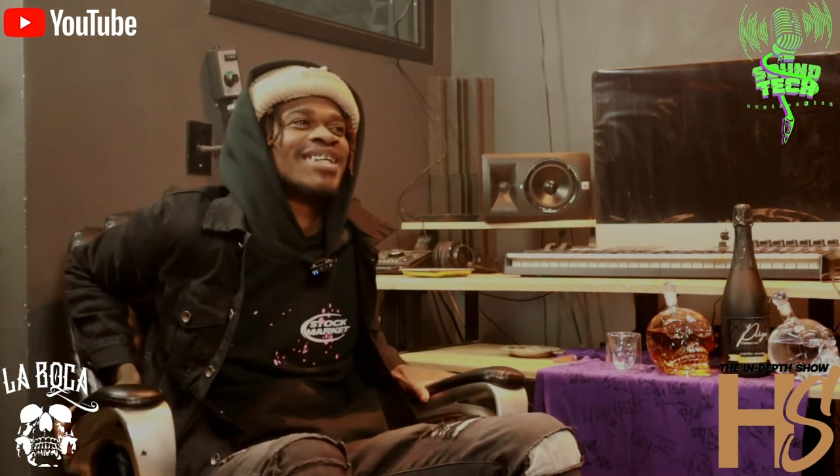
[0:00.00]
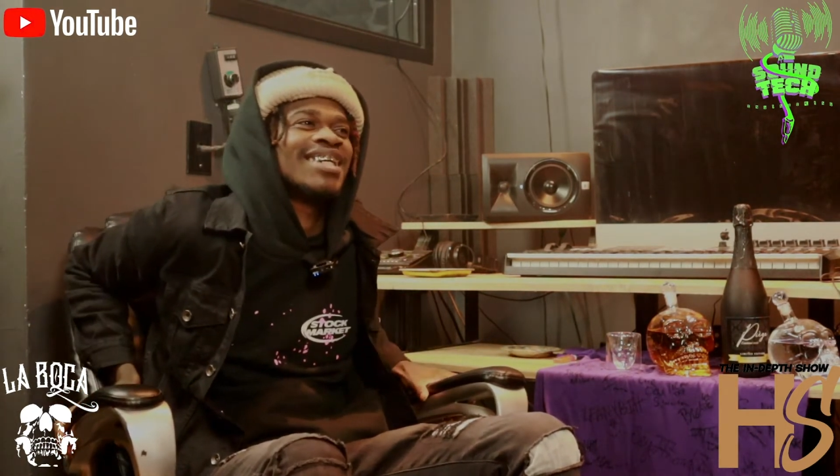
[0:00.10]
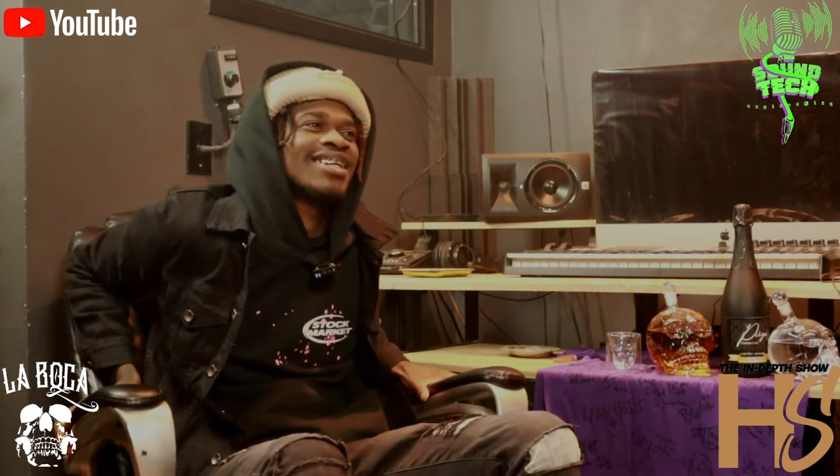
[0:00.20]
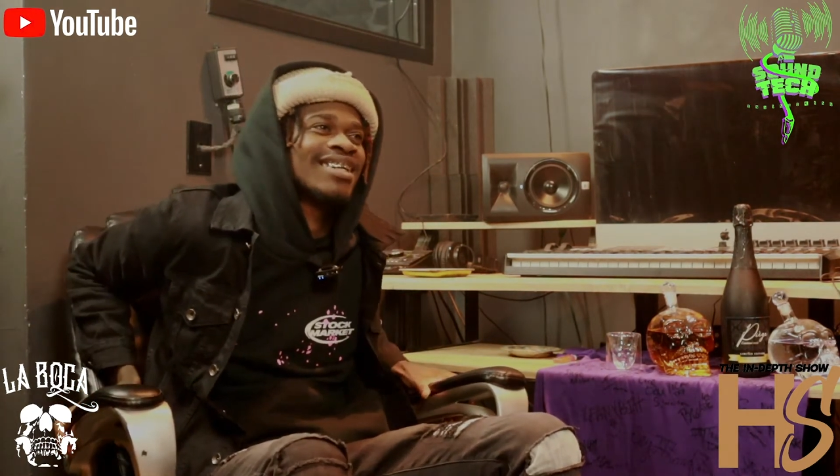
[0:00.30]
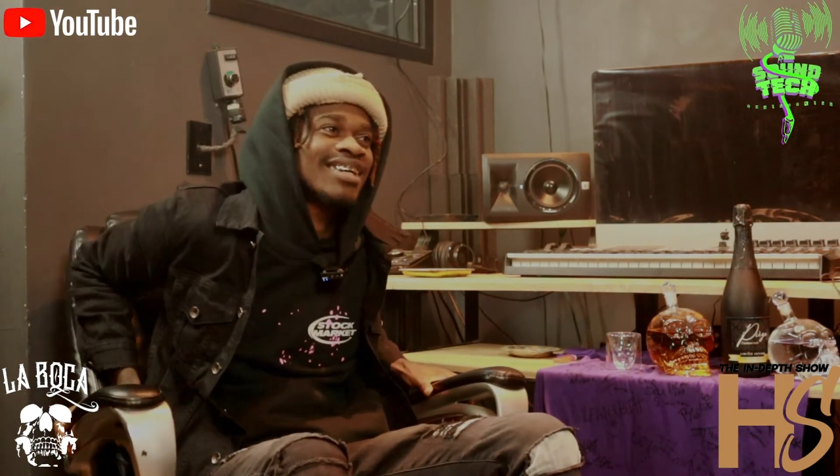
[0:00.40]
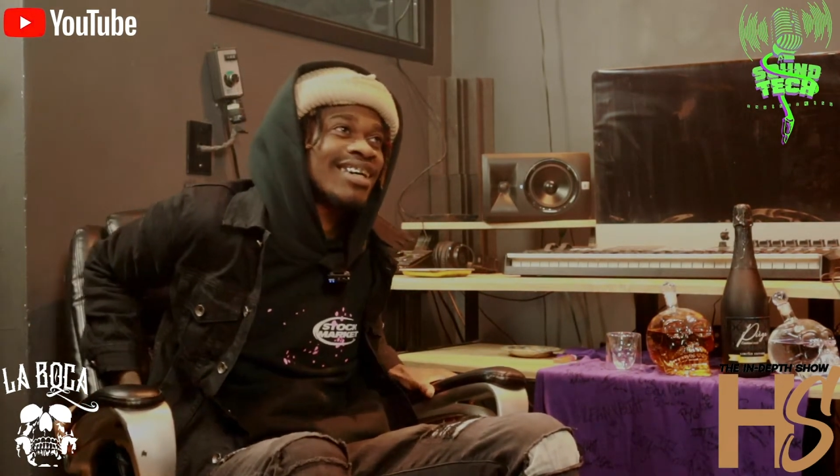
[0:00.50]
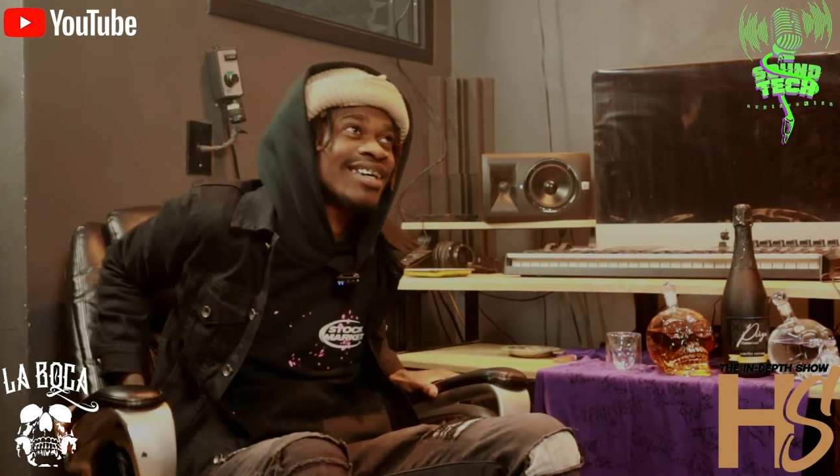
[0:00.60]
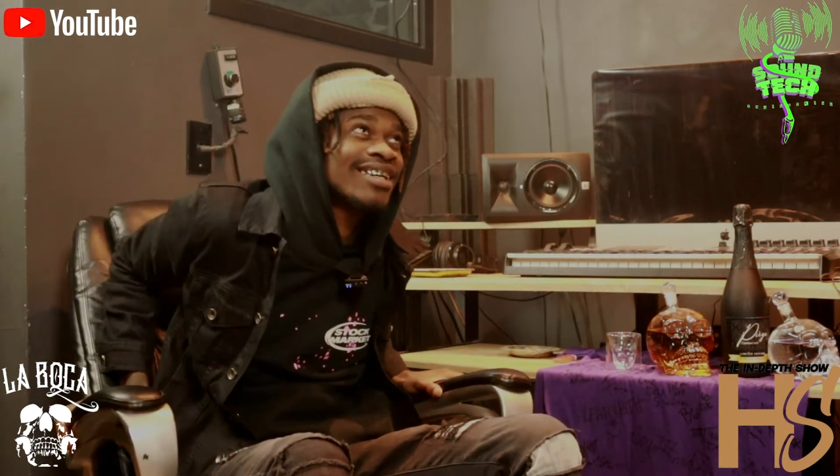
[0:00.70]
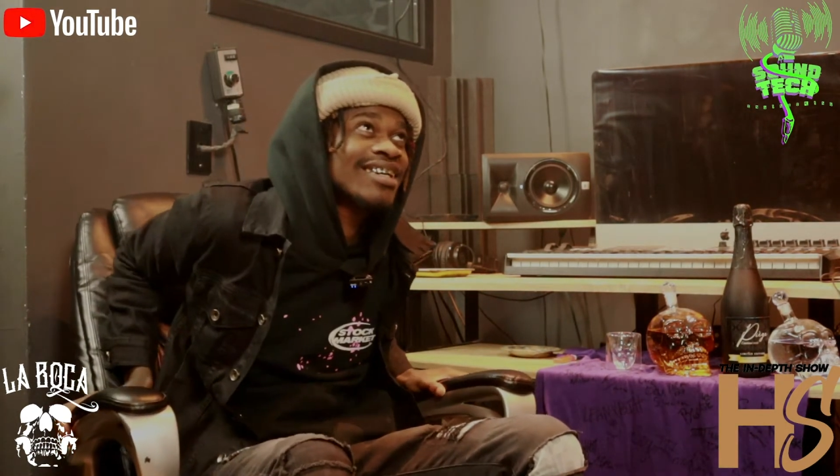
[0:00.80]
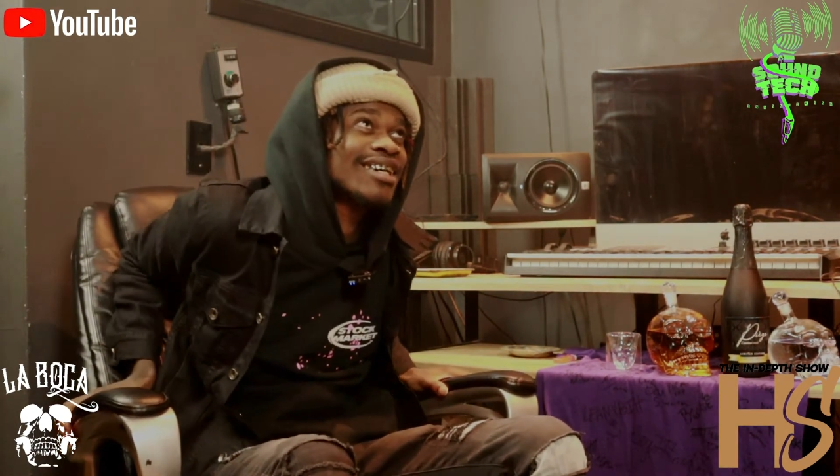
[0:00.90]
Like,
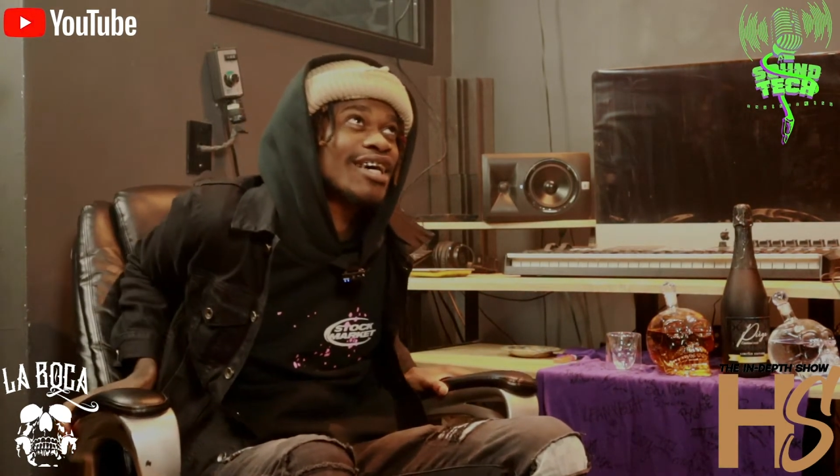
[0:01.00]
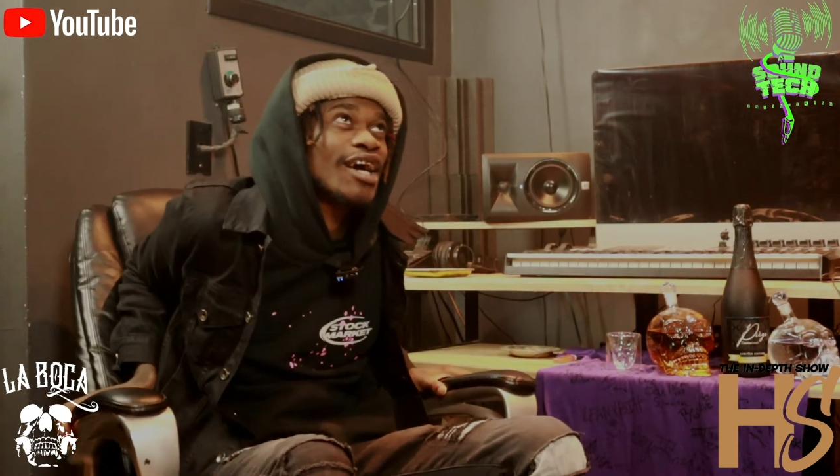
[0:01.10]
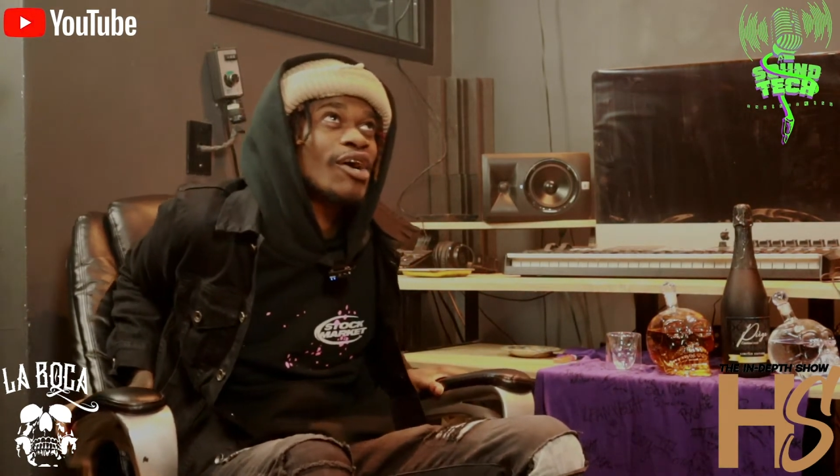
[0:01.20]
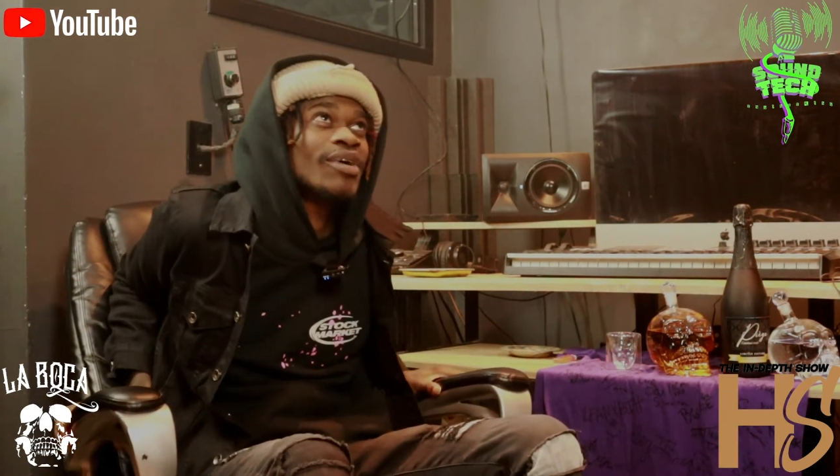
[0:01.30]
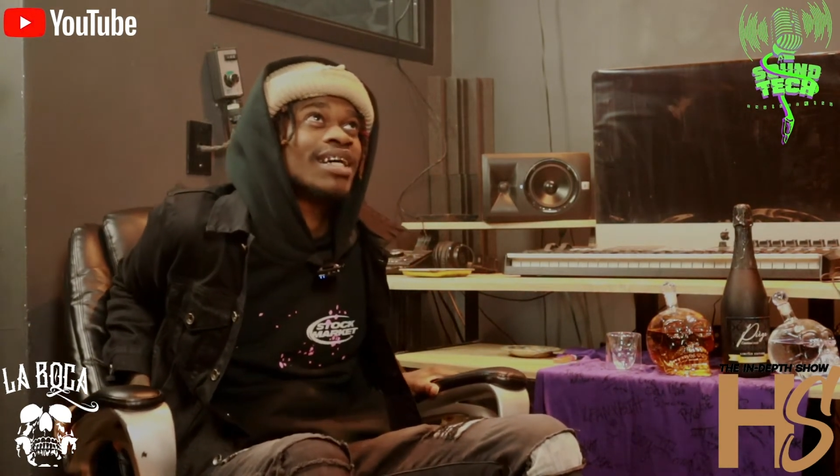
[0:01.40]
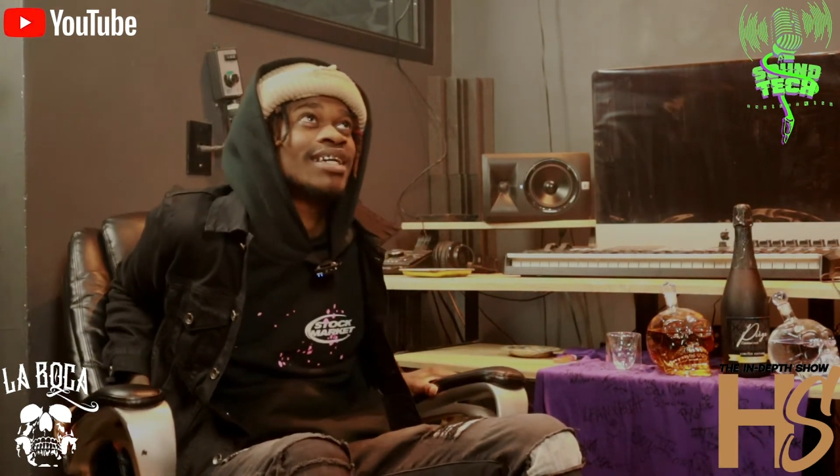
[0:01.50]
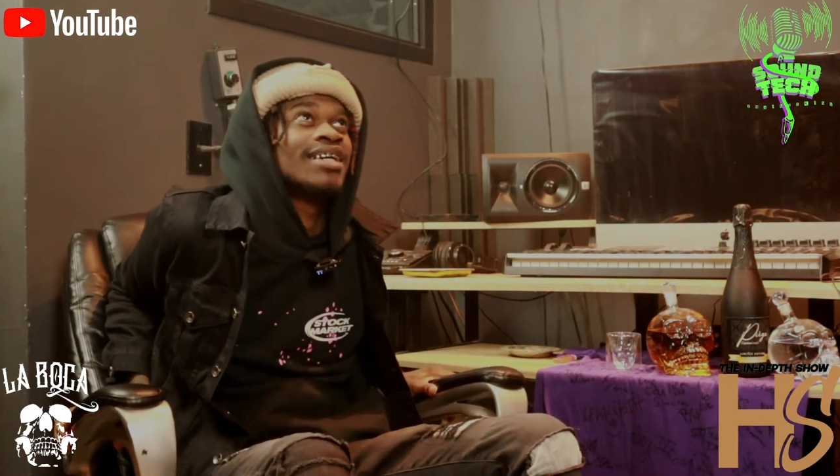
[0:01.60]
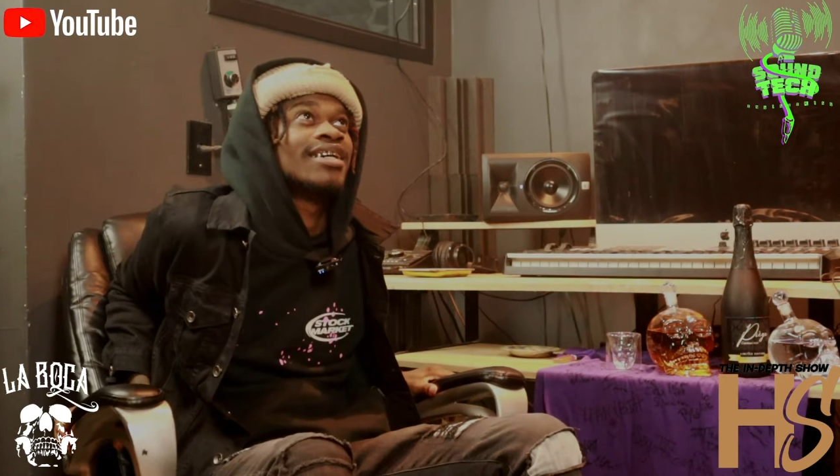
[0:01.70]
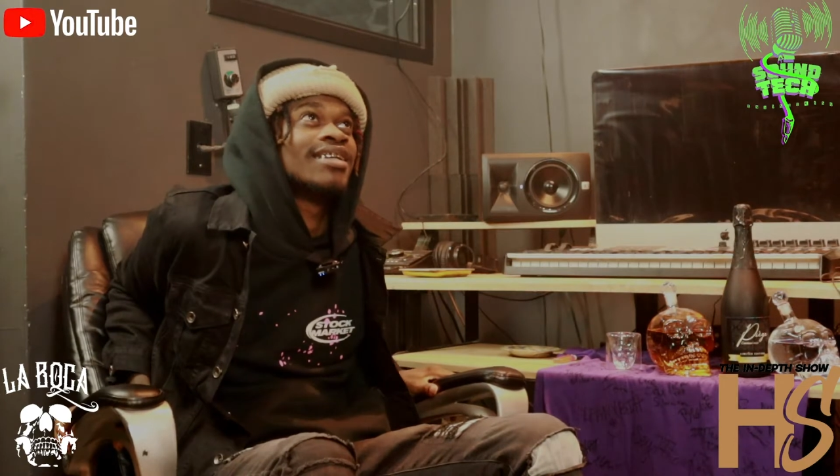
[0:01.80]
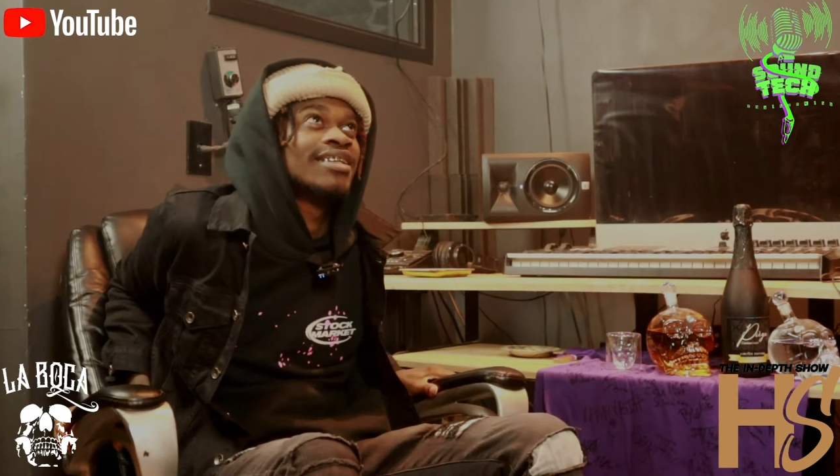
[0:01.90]
yeah, Oh yeah.